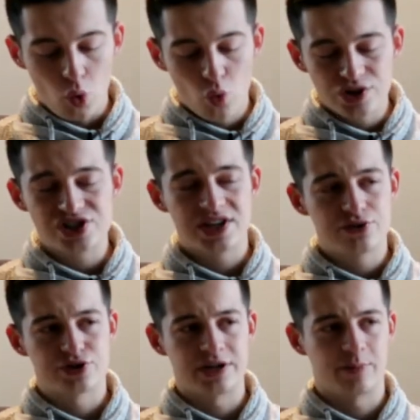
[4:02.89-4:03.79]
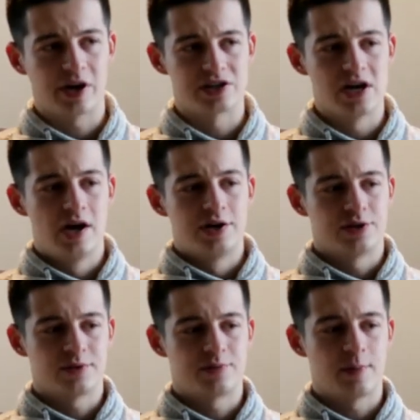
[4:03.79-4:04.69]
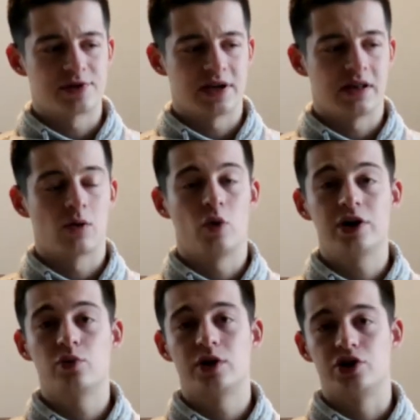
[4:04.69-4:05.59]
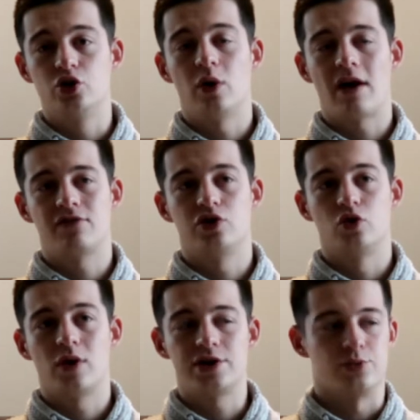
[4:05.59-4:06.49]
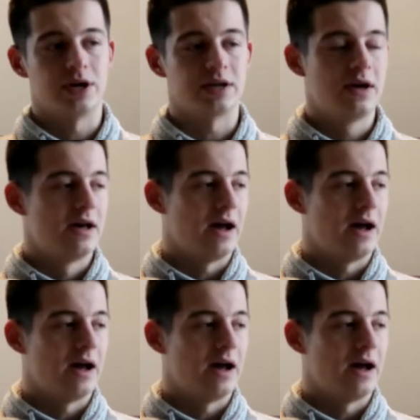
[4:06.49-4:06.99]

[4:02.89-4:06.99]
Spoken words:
Which is interesting, because sometimes people say, like, what do you want to do after you graduate?